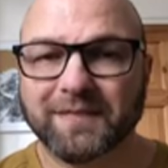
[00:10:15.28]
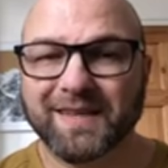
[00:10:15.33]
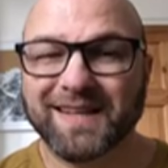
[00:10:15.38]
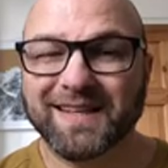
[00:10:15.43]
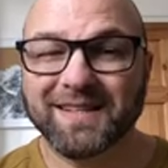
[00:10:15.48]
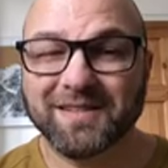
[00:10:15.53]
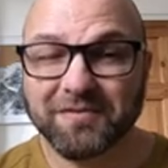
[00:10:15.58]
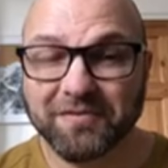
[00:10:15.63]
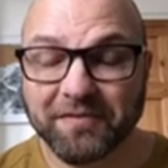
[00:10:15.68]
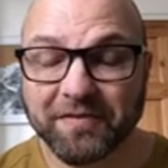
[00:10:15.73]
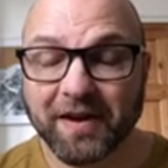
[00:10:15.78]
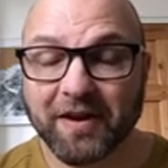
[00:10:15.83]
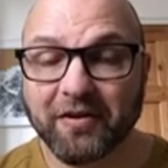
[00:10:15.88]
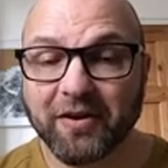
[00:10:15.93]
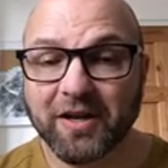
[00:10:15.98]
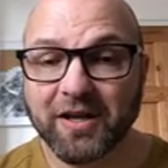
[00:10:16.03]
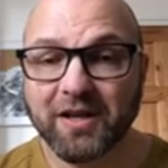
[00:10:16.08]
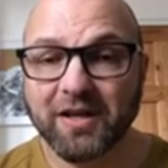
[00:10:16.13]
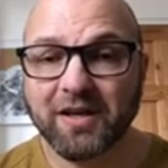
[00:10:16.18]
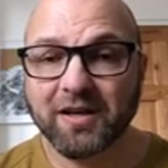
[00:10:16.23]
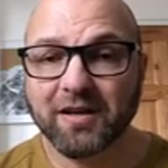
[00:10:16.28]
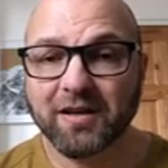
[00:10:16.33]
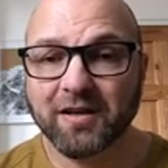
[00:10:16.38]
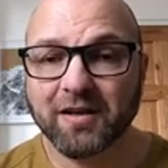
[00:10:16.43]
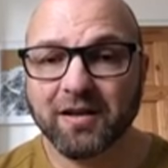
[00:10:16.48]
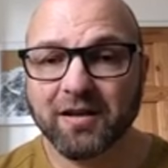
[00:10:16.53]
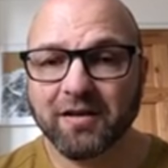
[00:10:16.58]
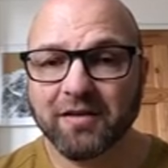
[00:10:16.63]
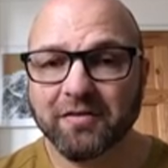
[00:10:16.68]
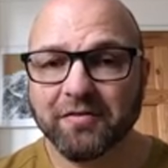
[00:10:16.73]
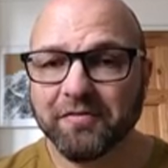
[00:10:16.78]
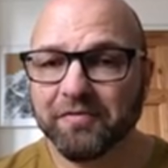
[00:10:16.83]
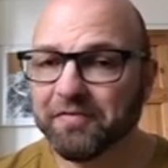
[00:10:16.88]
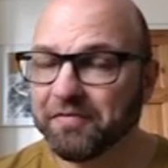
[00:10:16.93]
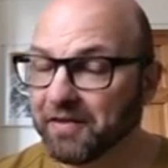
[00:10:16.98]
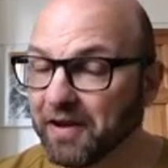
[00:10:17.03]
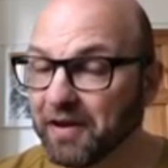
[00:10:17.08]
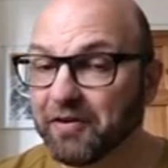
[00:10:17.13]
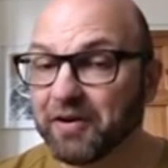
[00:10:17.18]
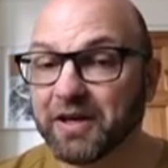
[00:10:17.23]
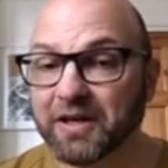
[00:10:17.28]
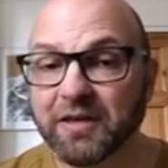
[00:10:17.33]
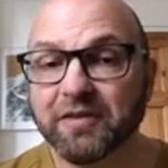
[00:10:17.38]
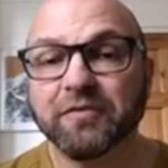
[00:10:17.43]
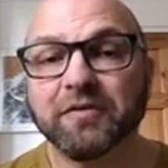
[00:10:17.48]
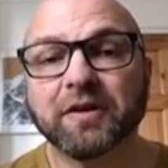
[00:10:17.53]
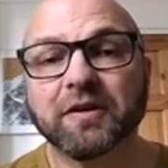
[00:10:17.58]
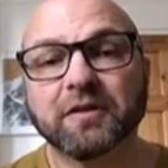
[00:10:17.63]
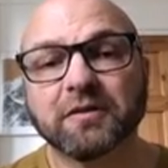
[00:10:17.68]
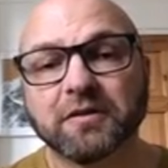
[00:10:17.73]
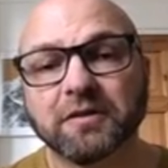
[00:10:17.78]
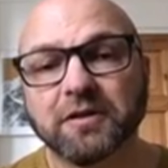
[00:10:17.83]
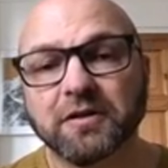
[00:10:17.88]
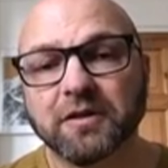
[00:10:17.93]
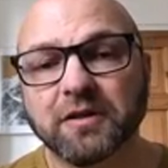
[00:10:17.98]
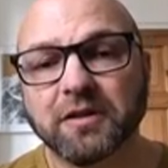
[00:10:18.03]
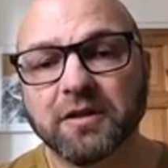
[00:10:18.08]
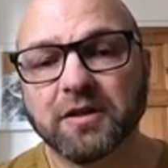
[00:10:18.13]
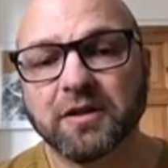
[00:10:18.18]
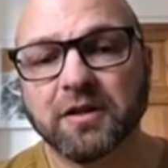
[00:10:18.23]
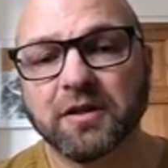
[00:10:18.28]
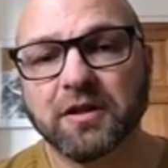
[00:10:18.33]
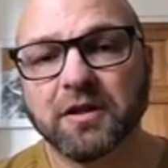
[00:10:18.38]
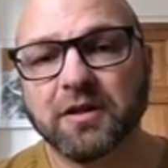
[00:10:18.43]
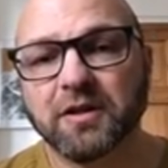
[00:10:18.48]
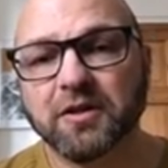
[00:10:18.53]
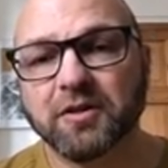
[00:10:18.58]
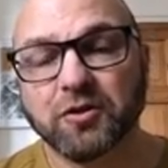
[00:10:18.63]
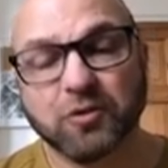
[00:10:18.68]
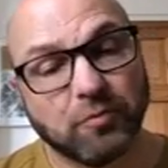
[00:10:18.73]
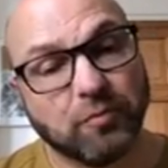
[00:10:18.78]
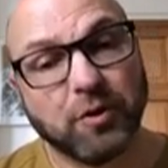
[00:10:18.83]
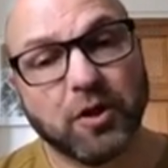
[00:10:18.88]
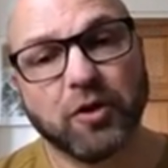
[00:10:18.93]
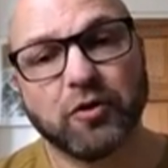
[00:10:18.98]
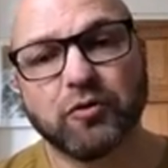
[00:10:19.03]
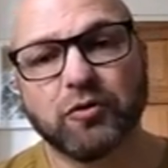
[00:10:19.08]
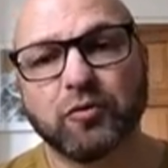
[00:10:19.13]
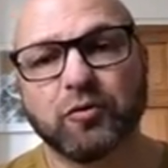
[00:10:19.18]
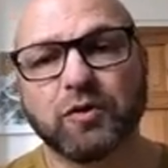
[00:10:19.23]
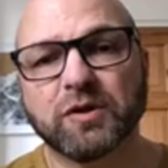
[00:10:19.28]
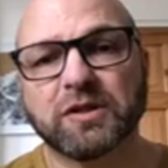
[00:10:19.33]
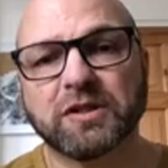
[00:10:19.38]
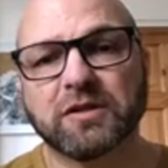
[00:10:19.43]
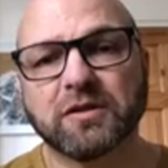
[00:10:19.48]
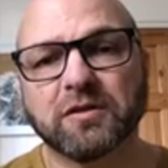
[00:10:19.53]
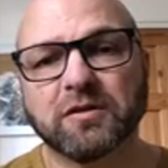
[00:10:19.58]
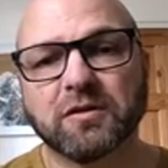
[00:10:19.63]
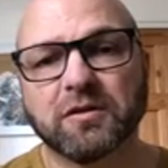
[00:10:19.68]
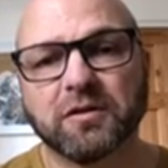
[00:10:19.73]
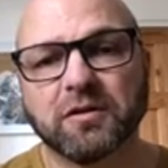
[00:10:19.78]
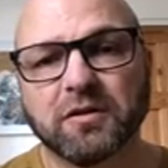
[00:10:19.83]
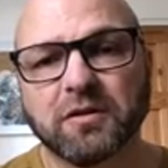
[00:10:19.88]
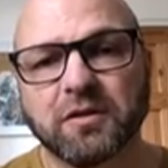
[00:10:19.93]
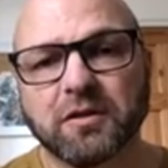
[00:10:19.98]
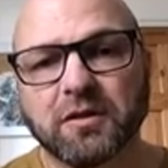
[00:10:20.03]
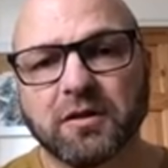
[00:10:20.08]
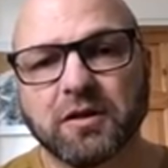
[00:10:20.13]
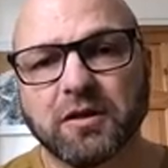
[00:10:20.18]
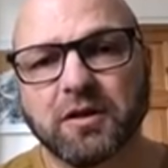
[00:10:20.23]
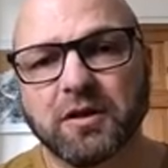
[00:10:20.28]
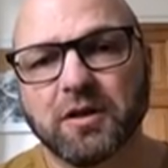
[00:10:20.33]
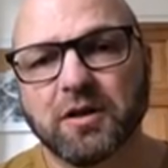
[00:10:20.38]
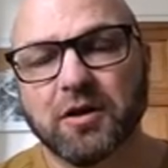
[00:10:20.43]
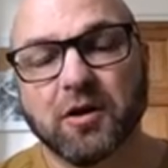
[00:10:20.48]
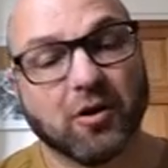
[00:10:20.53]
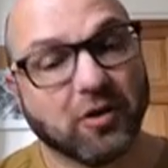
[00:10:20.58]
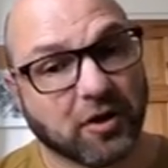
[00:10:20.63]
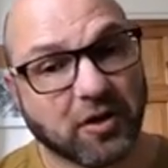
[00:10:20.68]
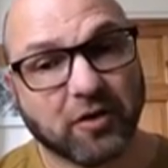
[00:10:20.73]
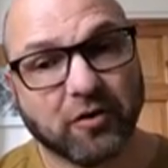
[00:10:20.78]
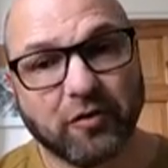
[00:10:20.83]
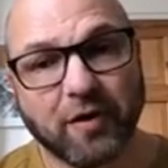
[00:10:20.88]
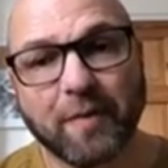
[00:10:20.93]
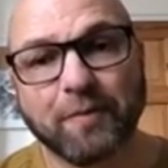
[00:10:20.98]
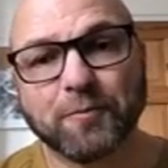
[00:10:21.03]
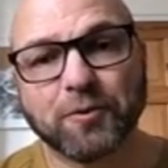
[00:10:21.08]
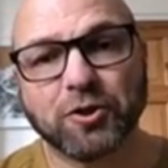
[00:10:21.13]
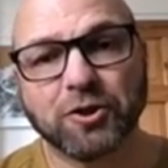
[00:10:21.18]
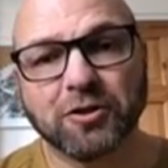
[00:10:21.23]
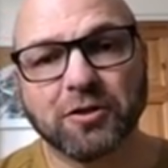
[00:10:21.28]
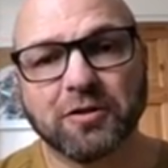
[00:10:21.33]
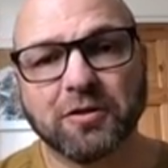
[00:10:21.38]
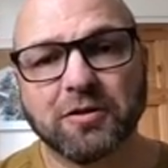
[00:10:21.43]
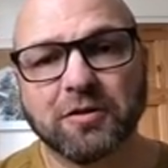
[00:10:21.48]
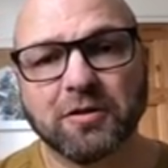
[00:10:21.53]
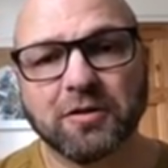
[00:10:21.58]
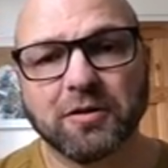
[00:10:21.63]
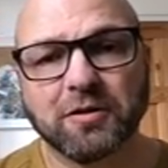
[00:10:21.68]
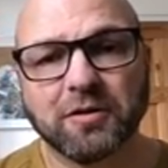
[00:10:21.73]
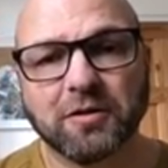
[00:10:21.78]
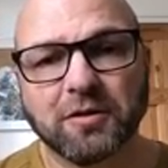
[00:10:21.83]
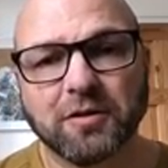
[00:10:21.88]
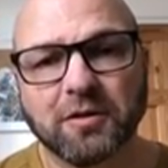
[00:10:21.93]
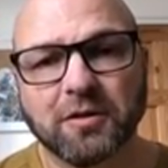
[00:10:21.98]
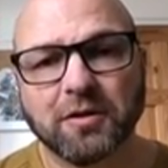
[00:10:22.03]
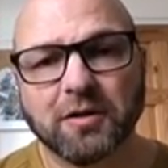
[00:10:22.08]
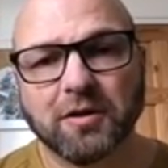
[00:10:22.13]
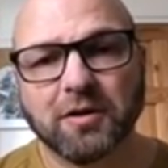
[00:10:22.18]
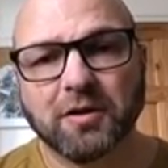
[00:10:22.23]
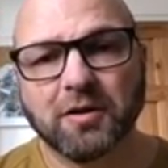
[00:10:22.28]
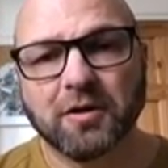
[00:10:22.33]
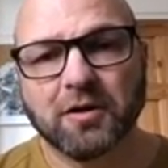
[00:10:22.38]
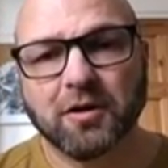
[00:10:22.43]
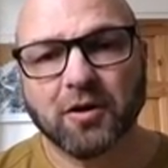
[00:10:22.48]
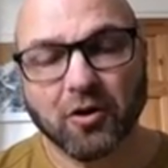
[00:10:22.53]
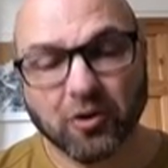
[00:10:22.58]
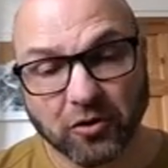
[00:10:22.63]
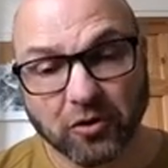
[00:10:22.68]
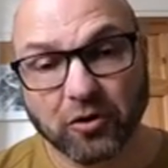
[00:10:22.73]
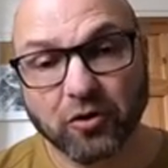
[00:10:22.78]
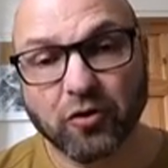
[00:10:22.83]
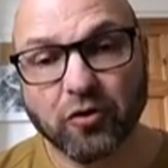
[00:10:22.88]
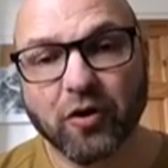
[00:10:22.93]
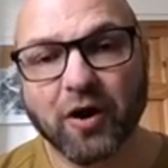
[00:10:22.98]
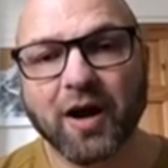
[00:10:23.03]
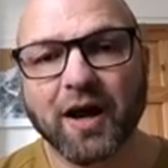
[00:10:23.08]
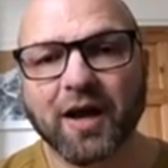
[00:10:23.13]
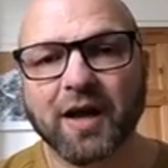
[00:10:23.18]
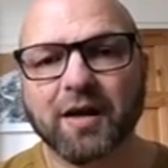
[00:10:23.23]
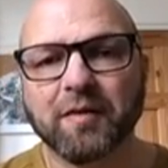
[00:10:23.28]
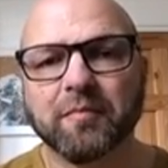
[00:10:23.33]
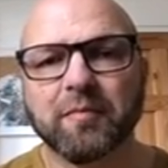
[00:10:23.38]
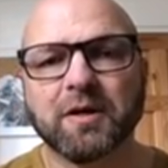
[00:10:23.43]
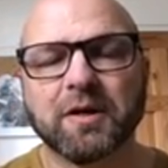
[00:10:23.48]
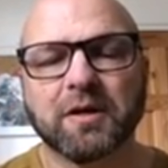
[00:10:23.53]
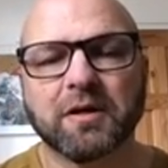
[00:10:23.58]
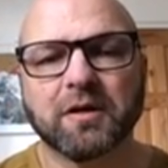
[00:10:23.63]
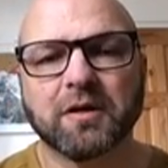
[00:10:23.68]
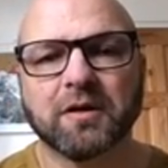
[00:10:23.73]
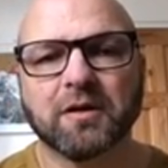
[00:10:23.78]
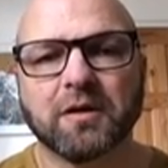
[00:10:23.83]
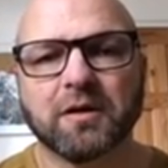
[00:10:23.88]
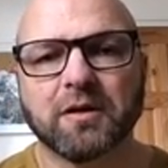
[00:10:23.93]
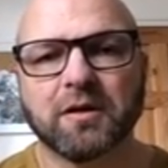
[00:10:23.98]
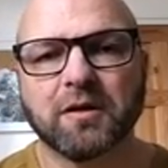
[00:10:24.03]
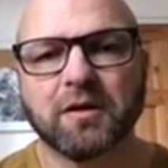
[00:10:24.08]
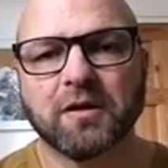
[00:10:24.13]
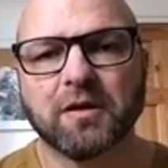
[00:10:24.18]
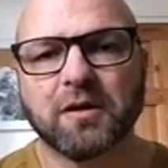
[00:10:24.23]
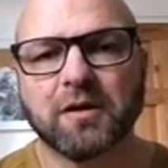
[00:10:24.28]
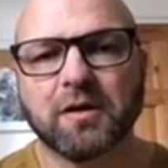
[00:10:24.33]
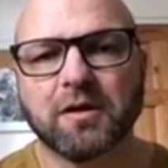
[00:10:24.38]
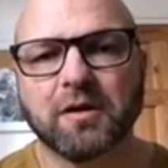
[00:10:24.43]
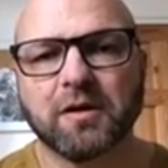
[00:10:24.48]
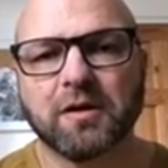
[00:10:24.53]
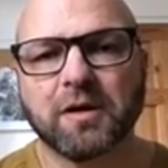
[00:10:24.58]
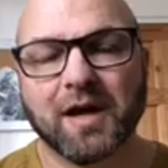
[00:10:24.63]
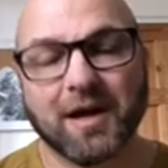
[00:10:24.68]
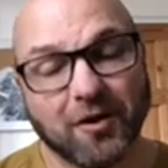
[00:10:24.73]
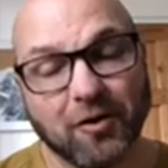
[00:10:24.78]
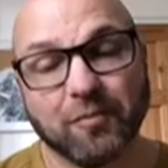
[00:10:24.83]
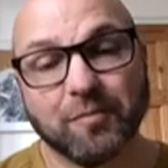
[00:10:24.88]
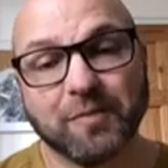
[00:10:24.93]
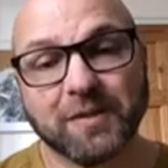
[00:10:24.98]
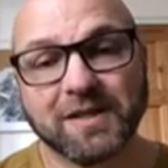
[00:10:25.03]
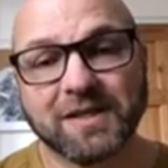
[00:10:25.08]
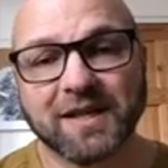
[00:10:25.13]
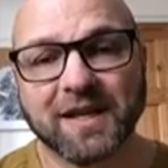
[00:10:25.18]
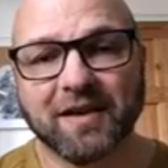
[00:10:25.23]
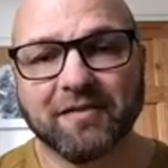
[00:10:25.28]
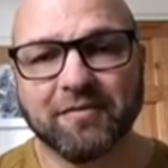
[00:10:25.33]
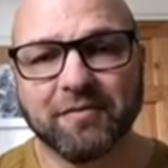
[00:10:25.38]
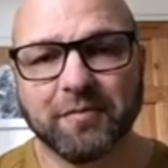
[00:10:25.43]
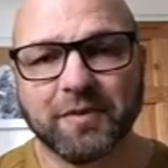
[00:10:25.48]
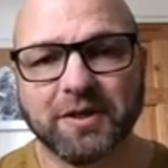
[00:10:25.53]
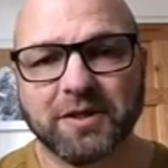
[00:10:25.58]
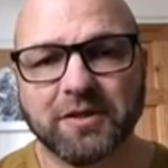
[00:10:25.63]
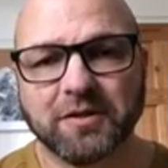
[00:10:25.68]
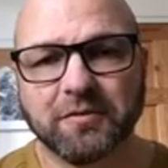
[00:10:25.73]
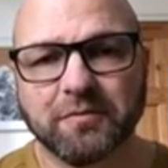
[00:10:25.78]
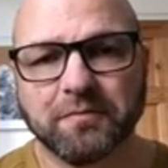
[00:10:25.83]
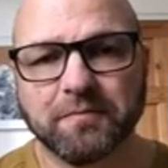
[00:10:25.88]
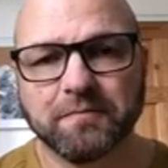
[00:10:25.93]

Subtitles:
it is very, very difficult to blow the whistle on corruption, on crime, and on misgovernment.